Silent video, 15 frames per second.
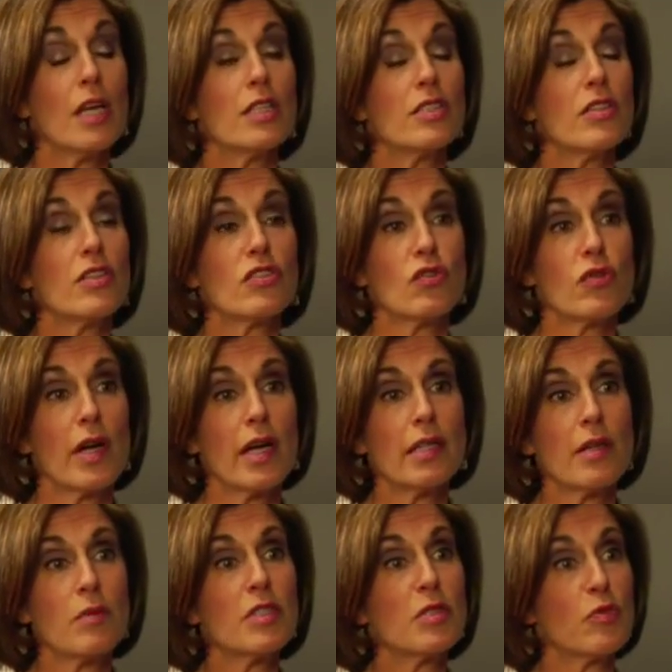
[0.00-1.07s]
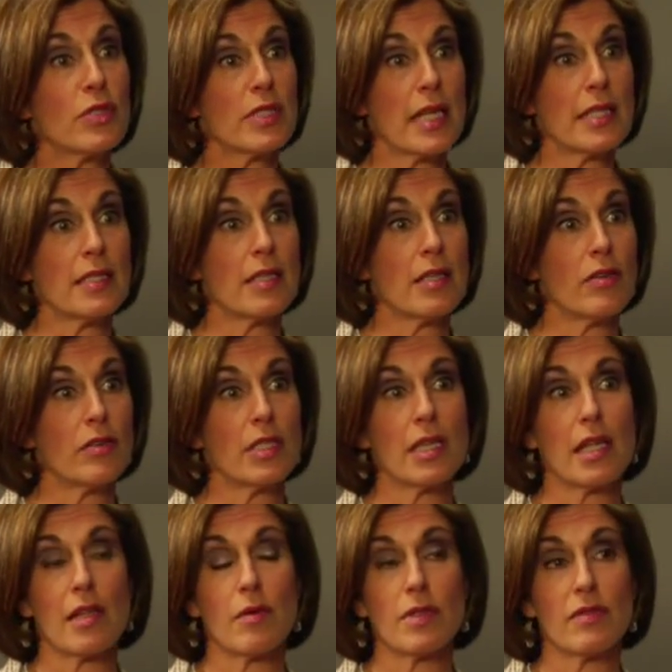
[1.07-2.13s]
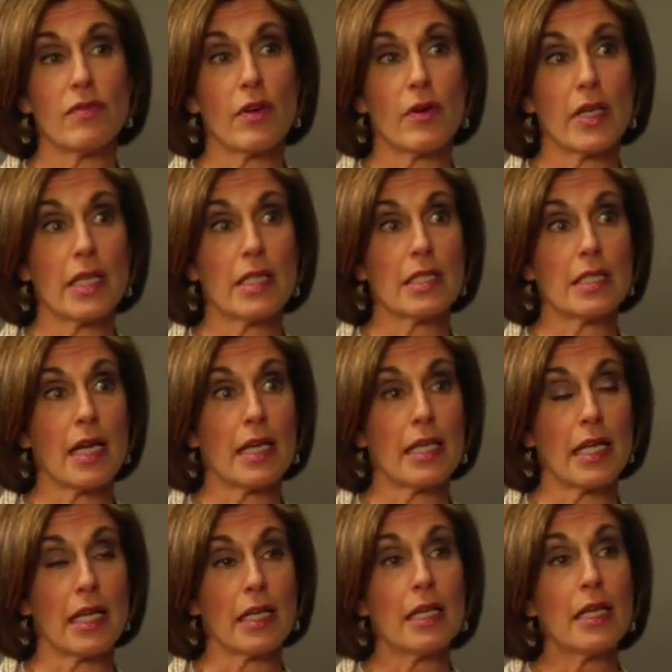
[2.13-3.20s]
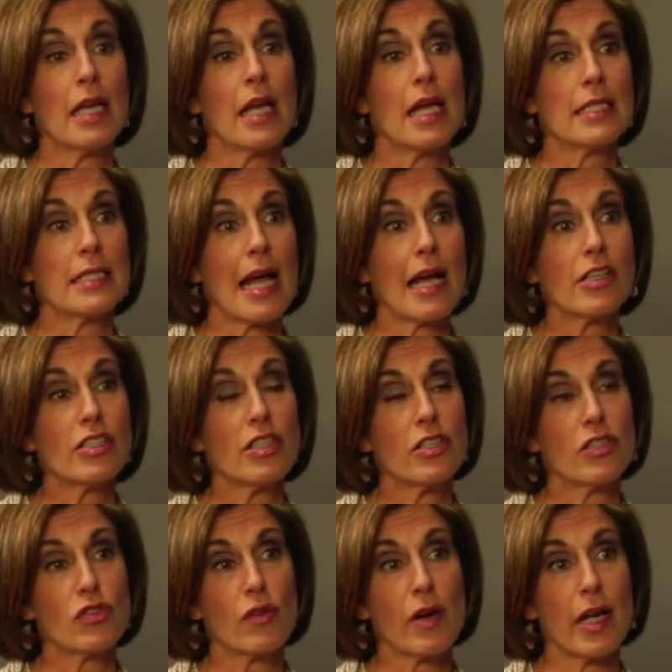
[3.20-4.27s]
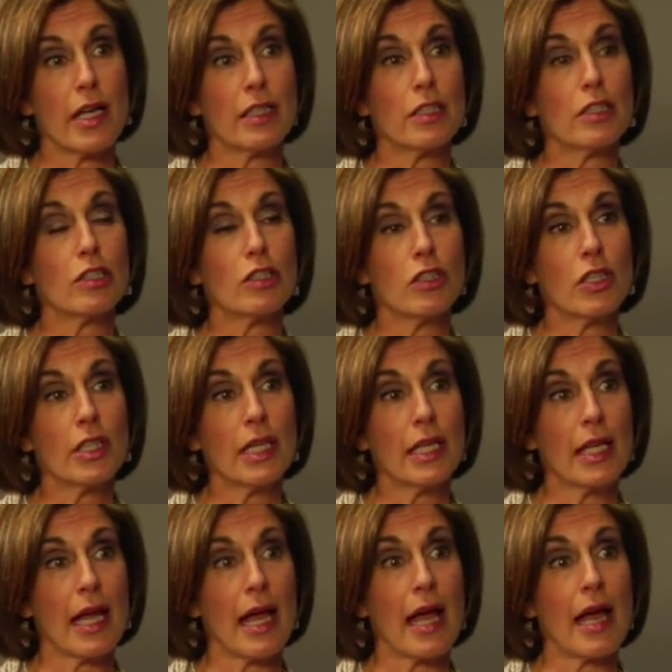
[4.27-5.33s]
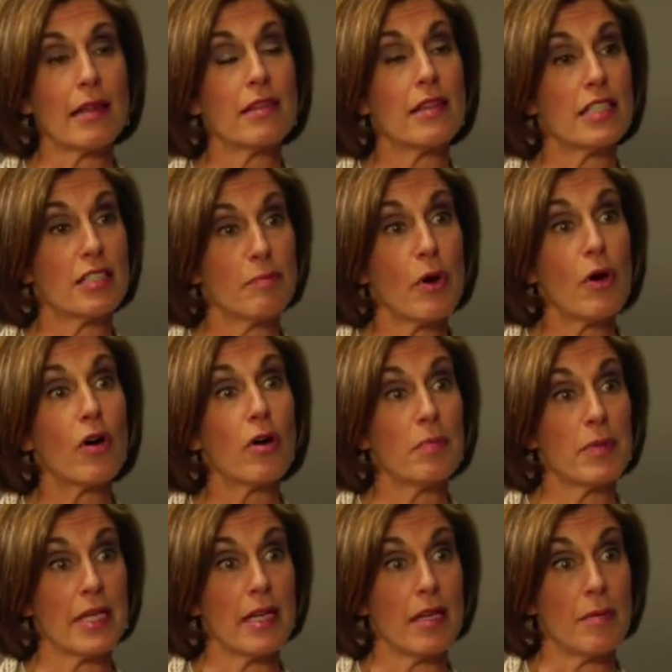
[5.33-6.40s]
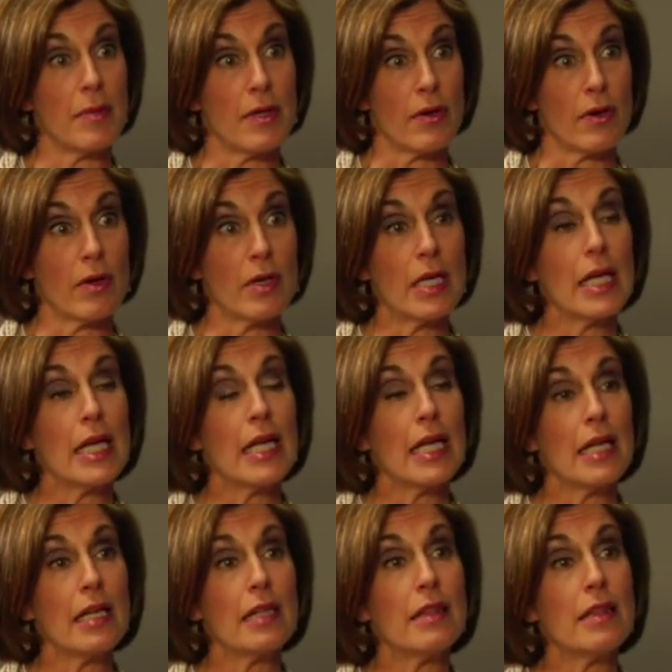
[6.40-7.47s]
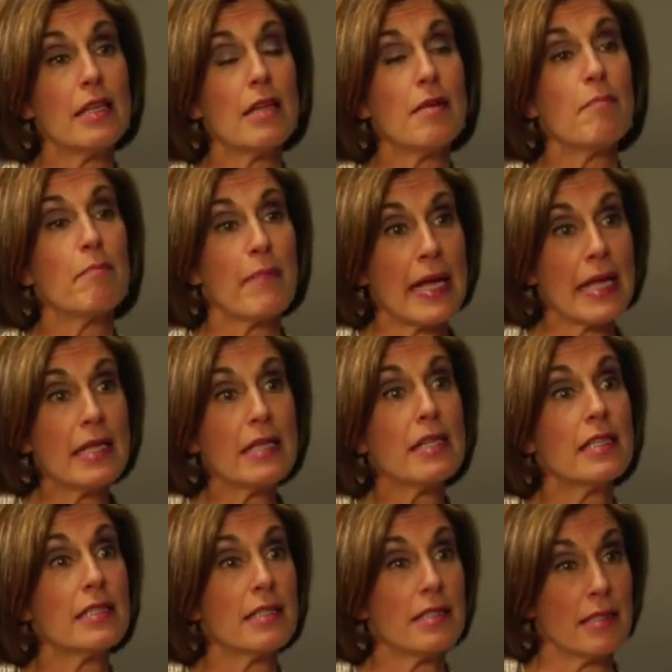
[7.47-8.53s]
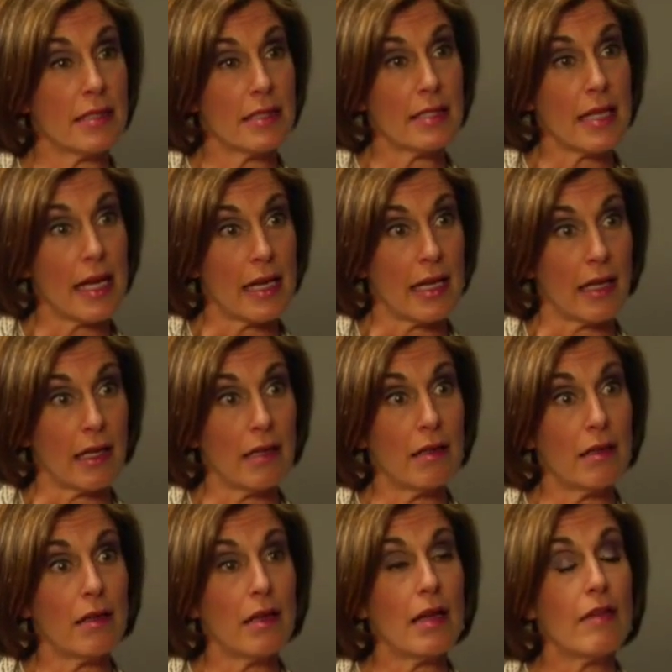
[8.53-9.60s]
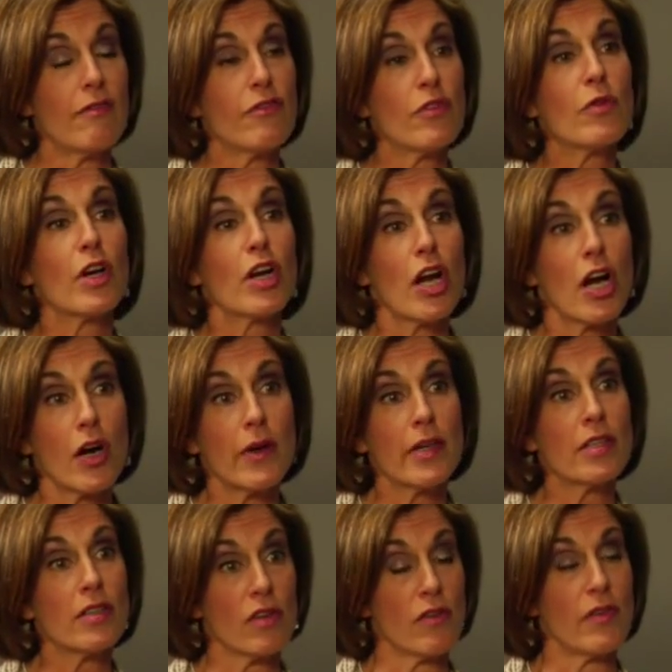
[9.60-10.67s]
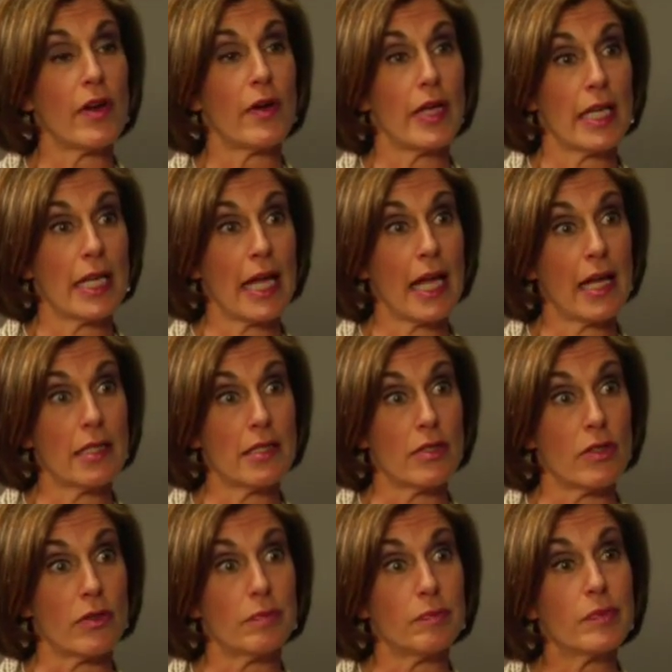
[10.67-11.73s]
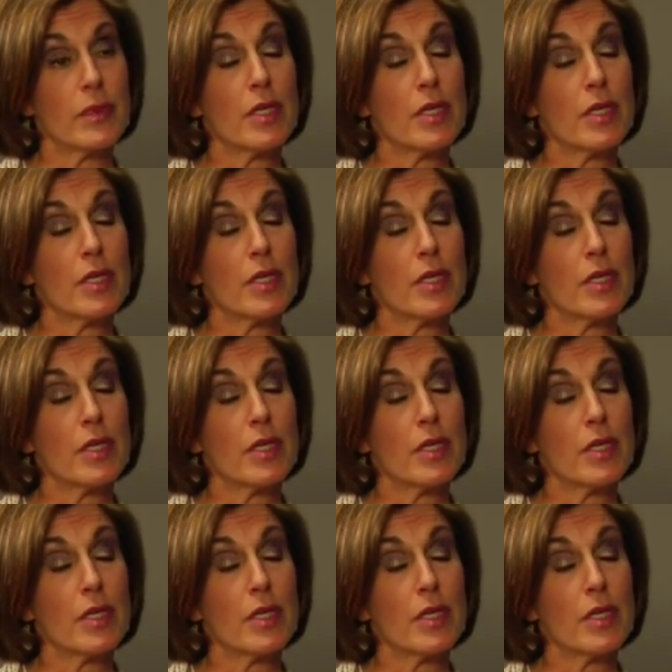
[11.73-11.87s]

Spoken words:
So the trial that was presented here today that was very exciting is actually a trial looking at this PARP inhibitor in the maintenance setting for recurrent ovarian cancer.